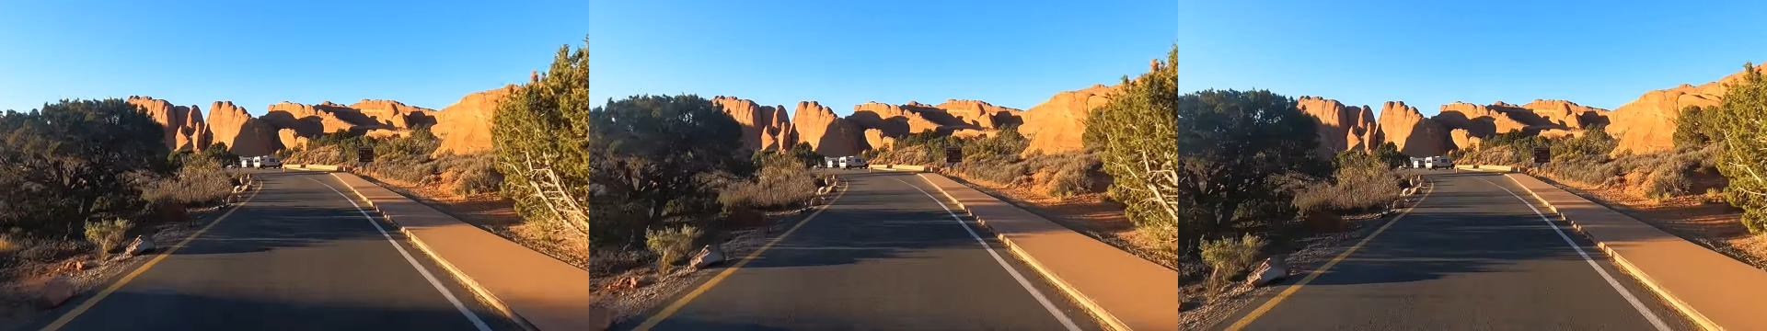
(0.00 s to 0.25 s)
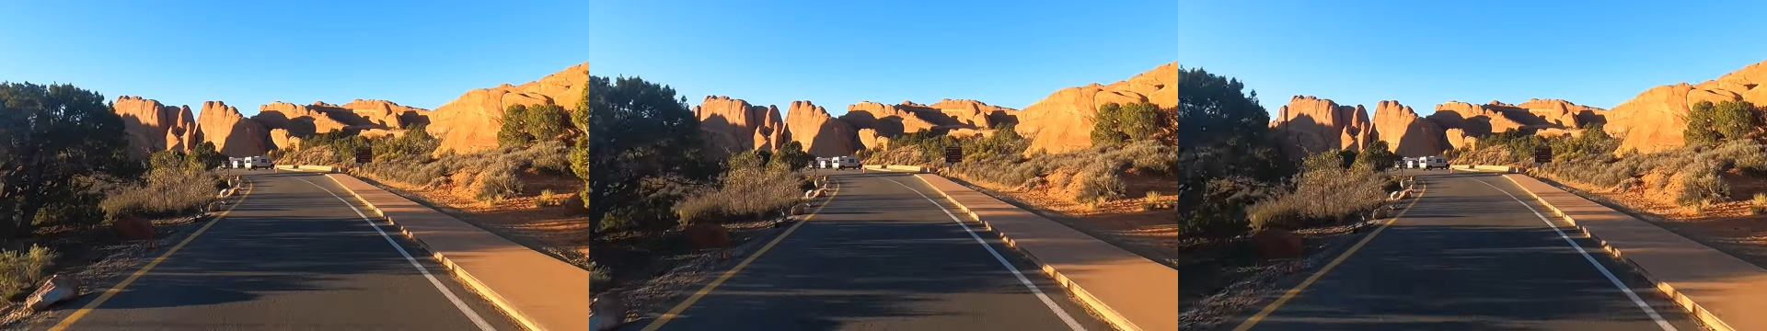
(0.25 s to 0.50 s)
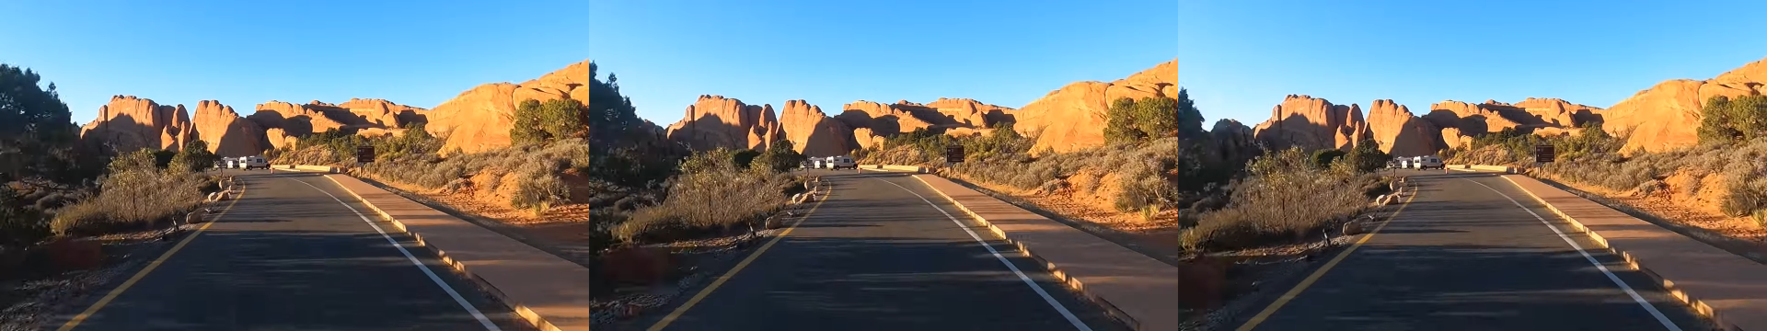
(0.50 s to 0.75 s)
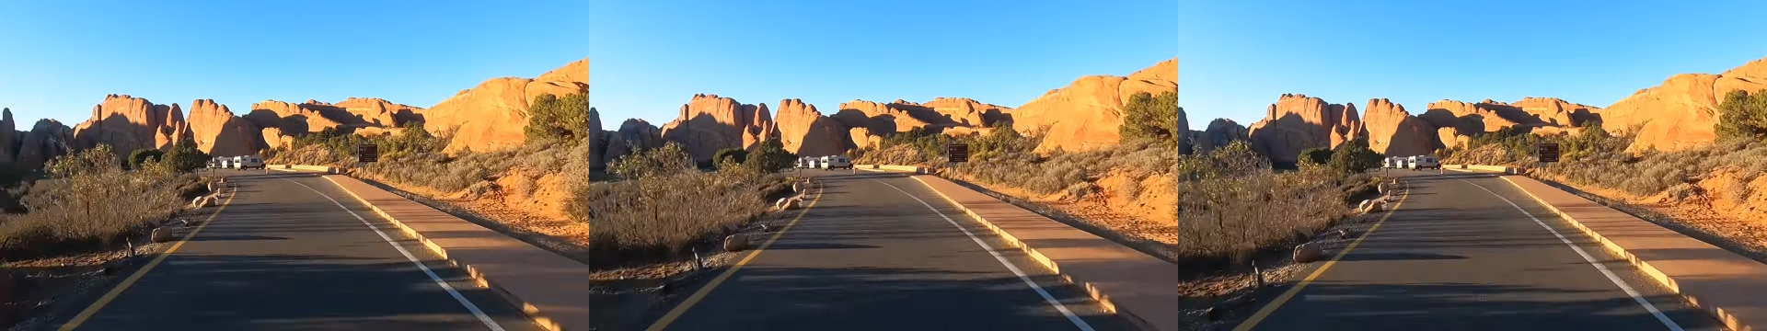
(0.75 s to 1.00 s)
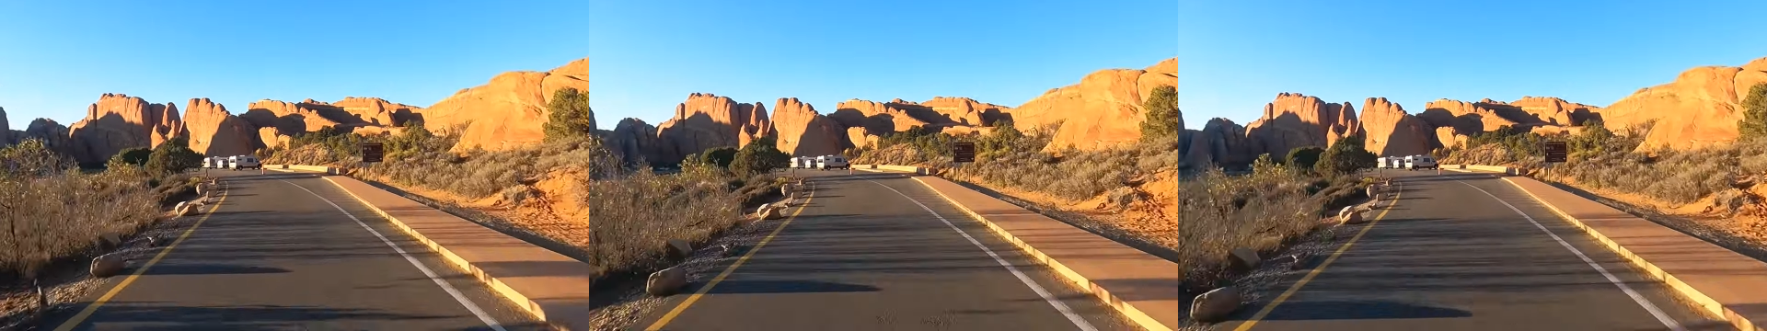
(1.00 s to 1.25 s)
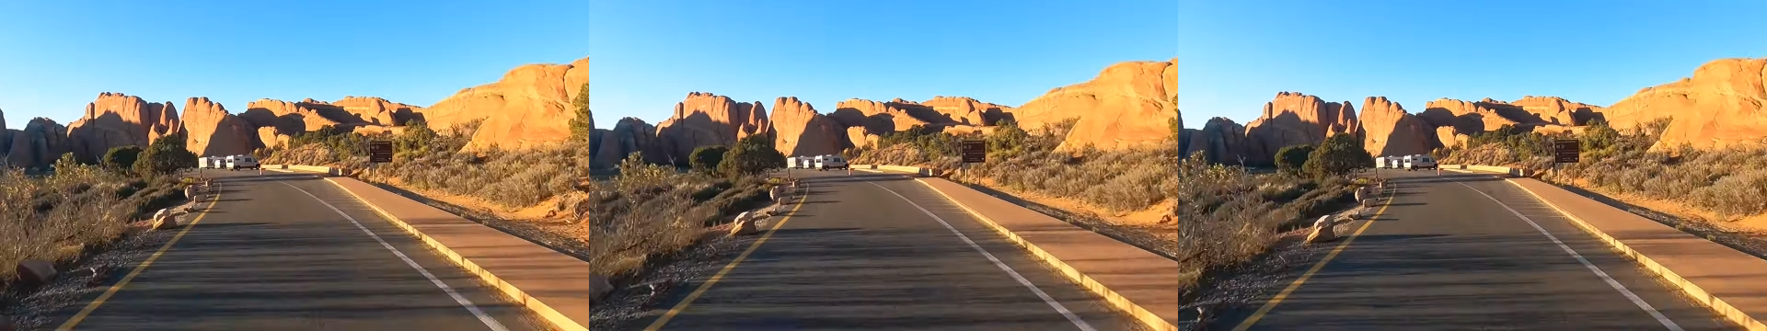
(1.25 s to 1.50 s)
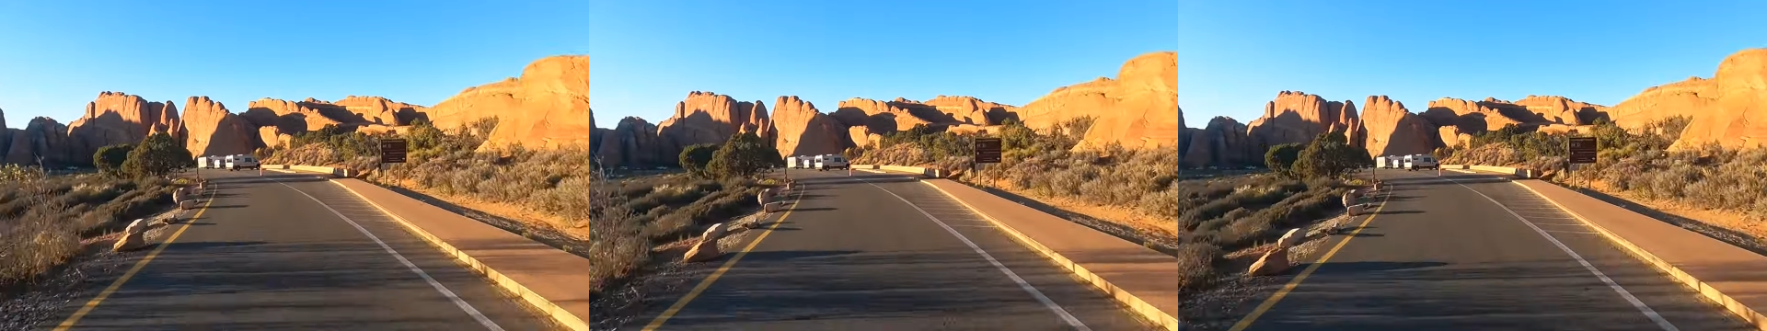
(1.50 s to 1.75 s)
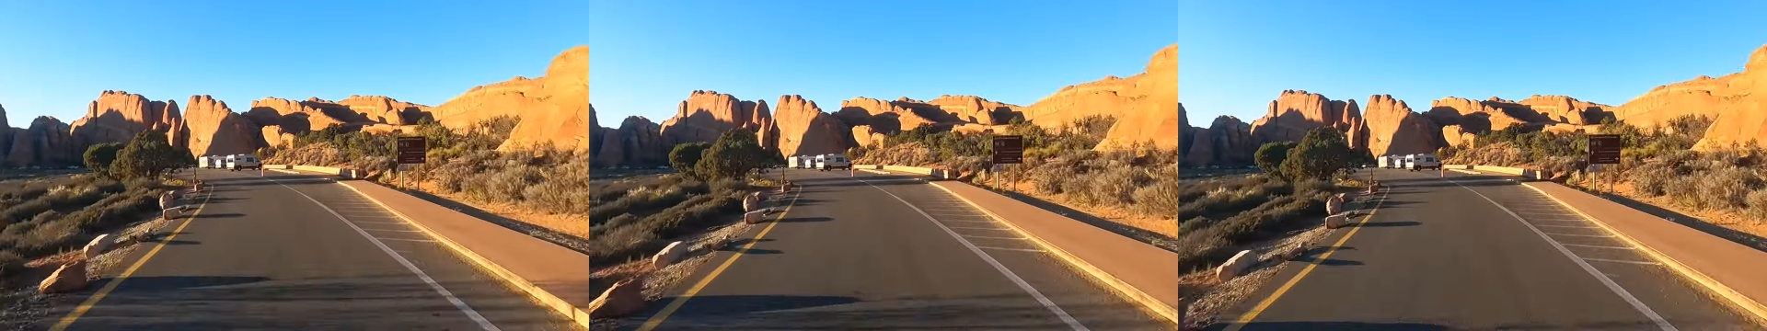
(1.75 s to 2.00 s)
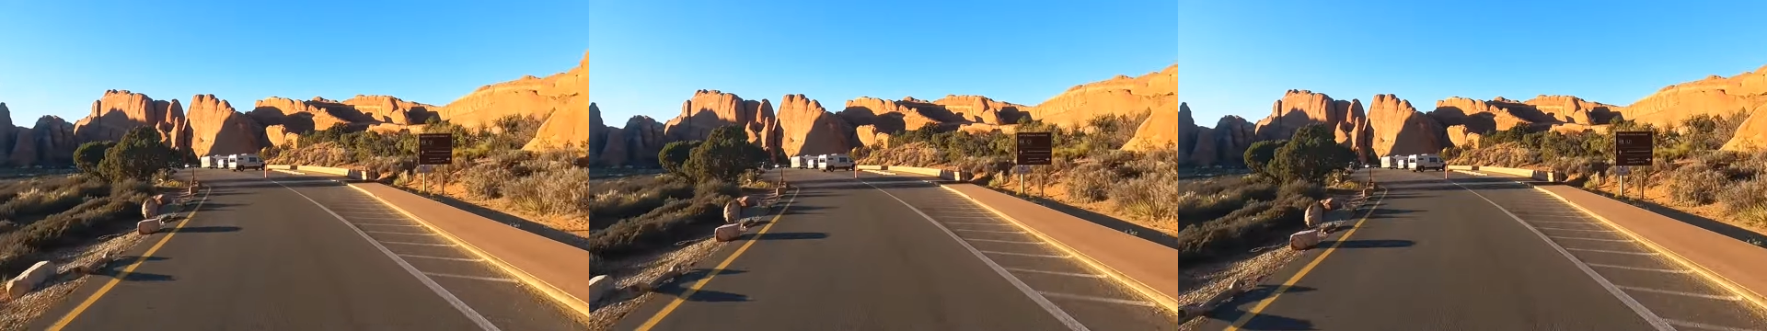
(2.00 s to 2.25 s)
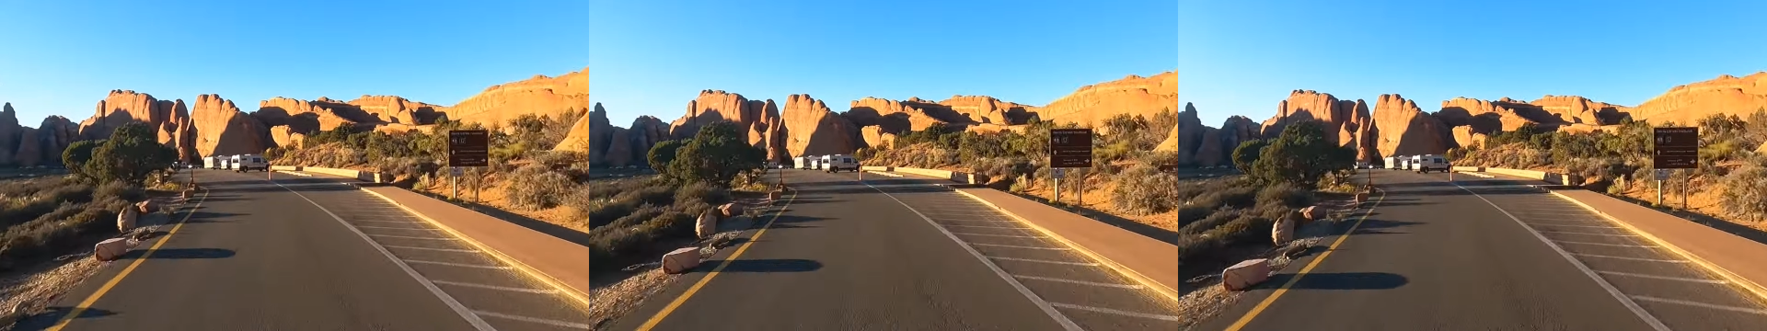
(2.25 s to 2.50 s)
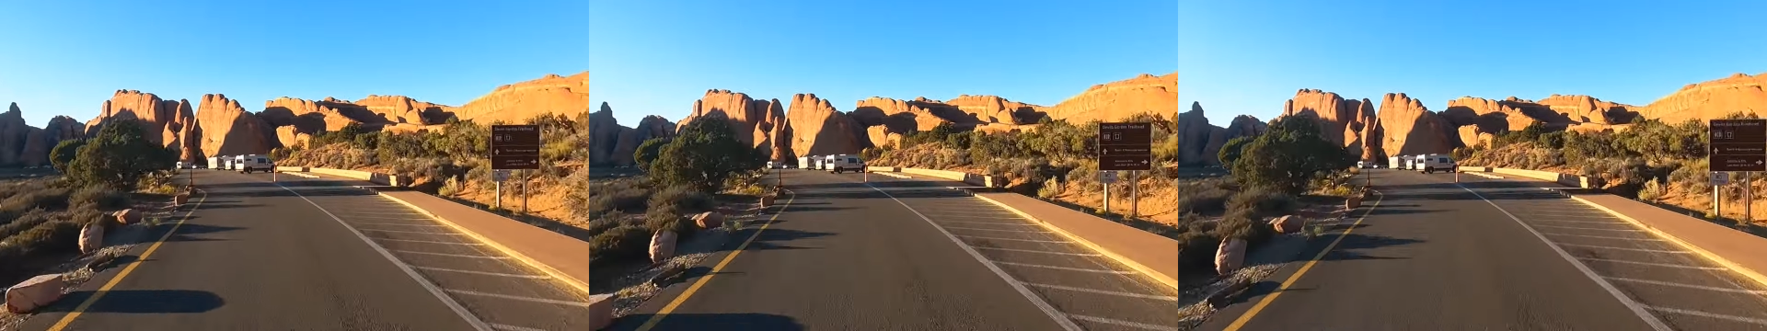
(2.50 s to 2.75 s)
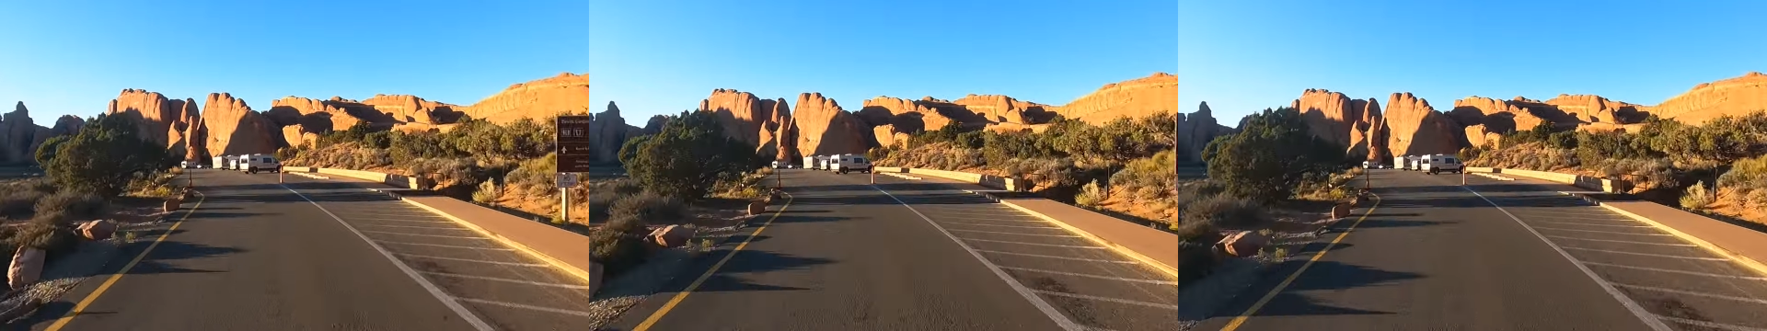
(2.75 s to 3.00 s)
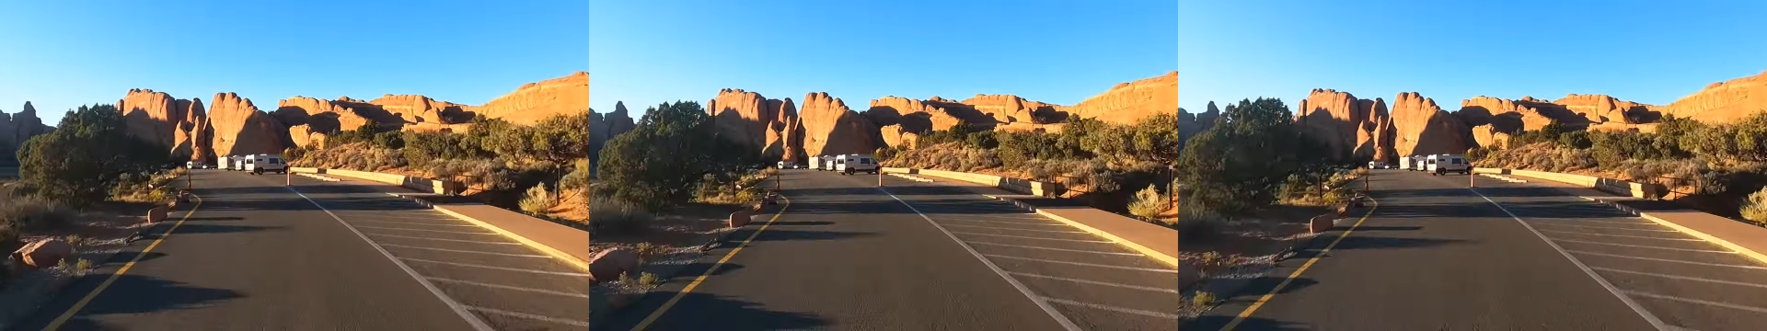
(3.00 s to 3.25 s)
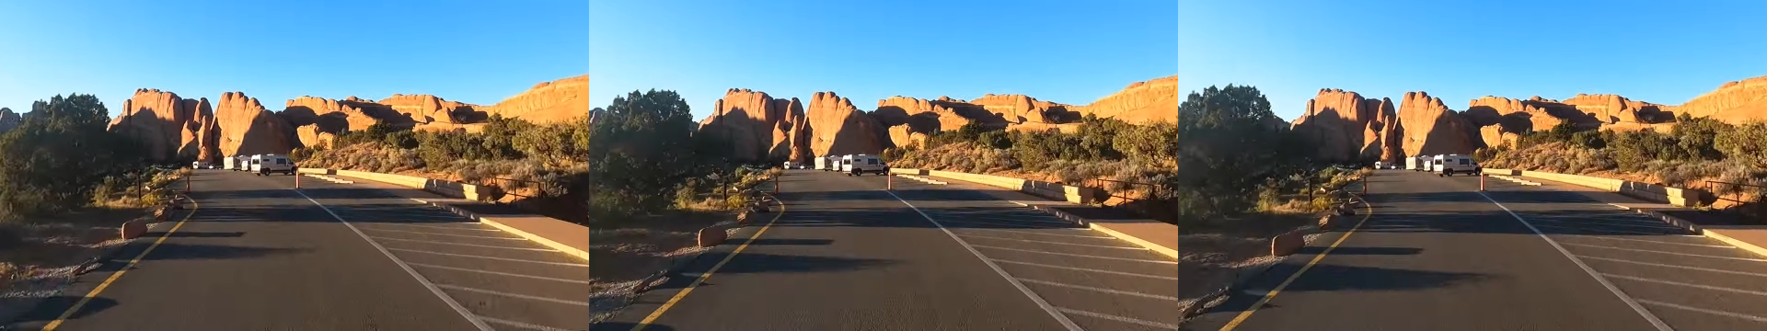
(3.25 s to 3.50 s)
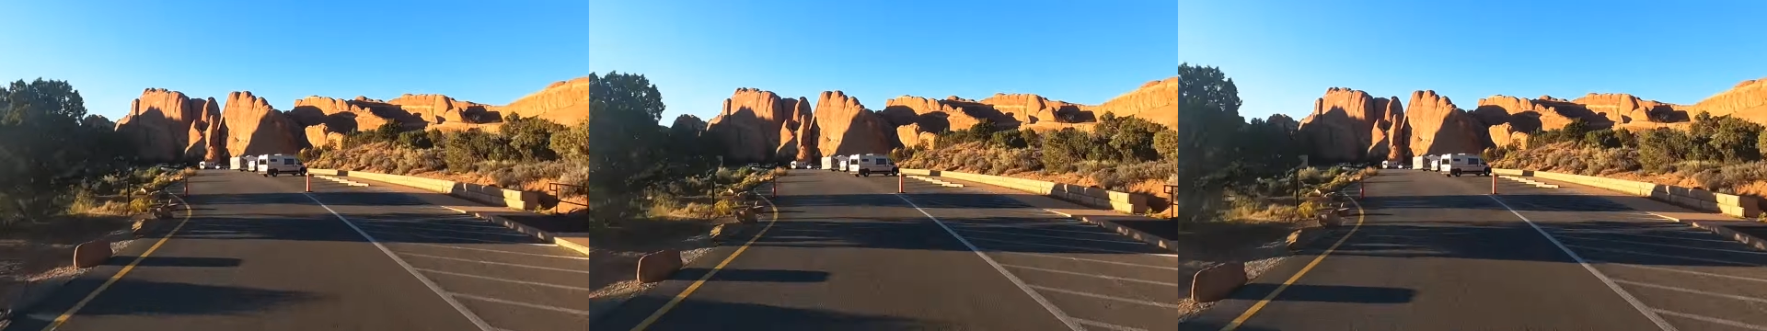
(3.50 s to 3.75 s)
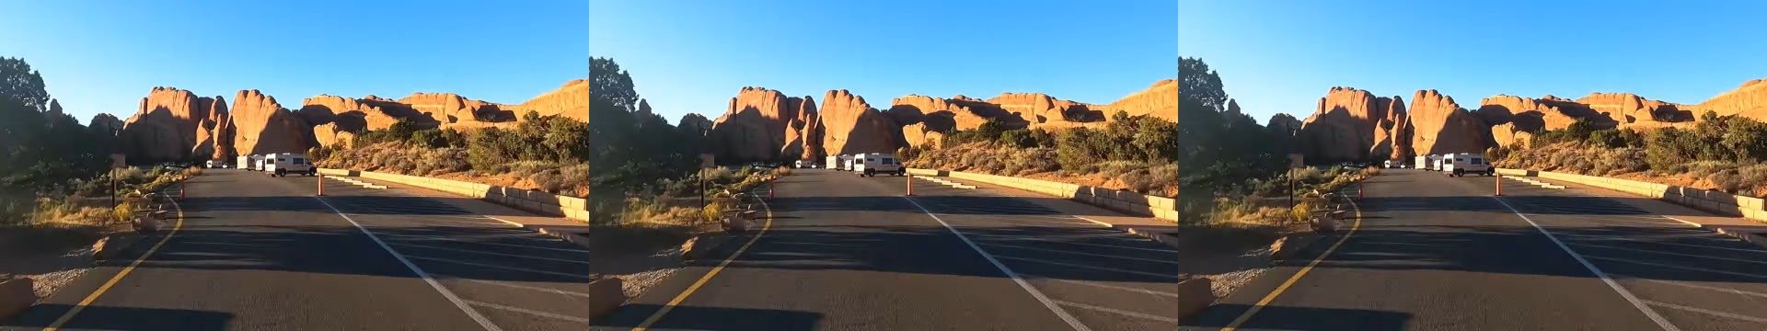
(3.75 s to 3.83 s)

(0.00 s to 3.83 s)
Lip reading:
No face is visible, so there are no lips to read.